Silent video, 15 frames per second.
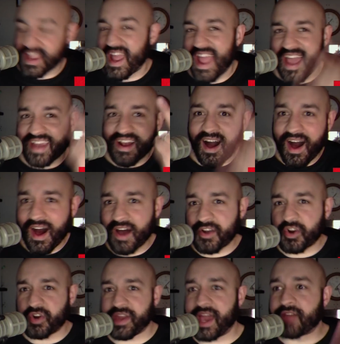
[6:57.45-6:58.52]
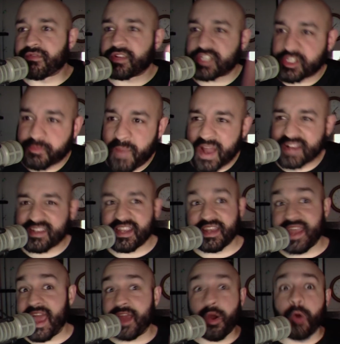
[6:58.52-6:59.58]
and honored and respected
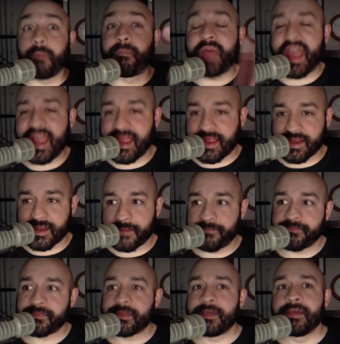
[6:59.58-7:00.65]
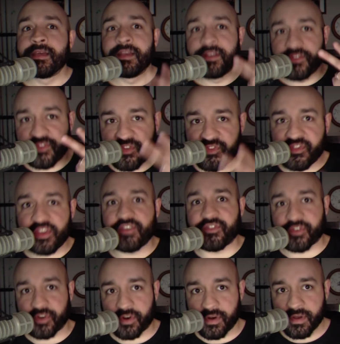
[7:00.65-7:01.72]
and obeyed
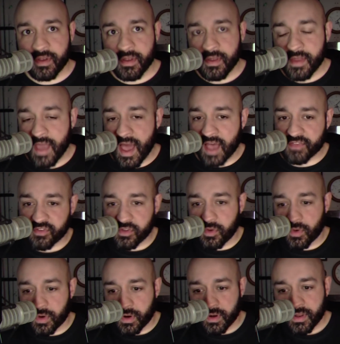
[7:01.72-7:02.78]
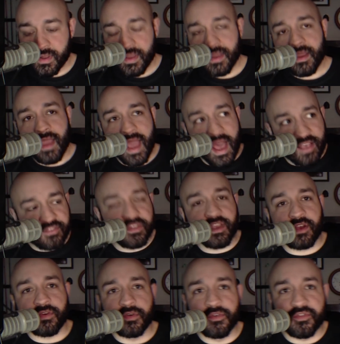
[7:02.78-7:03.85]
Caesar as Lord as they
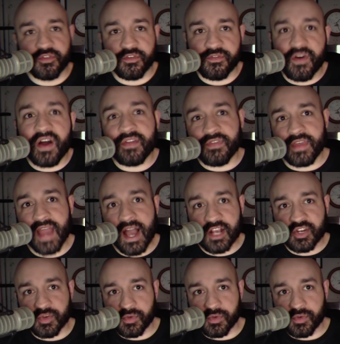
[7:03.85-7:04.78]
crucified the actual